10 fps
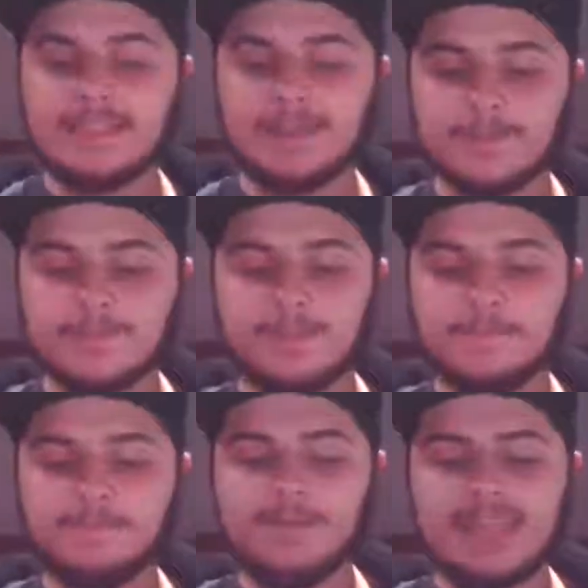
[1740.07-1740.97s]
the
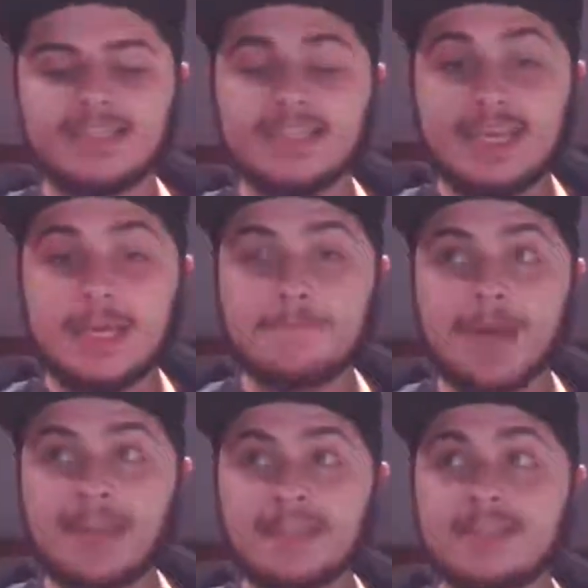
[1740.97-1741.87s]
faces he
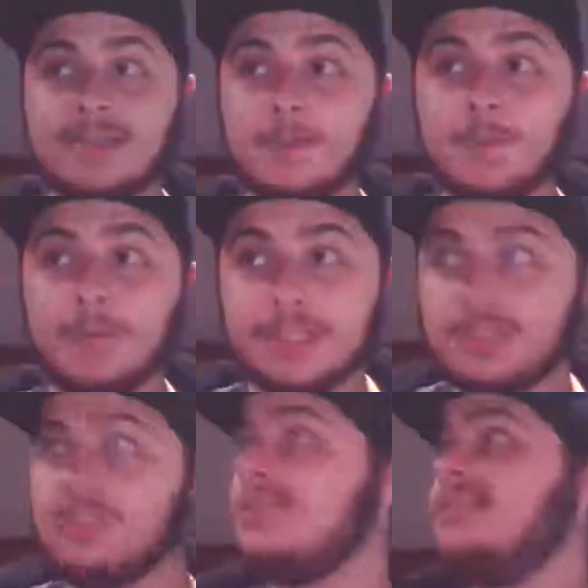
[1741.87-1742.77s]
makes, the
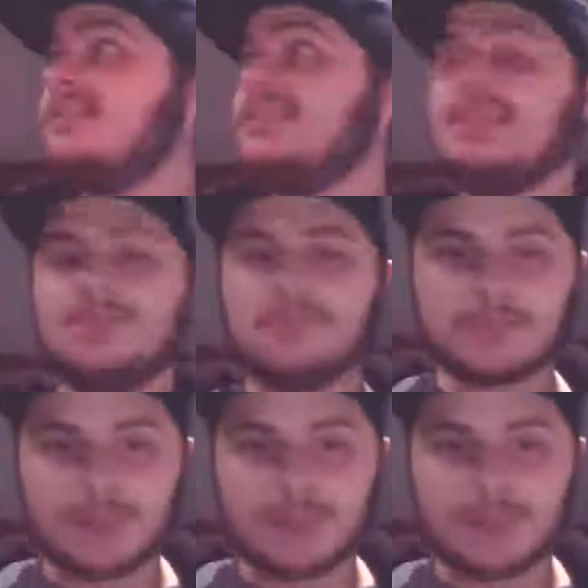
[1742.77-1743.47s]
questions he says in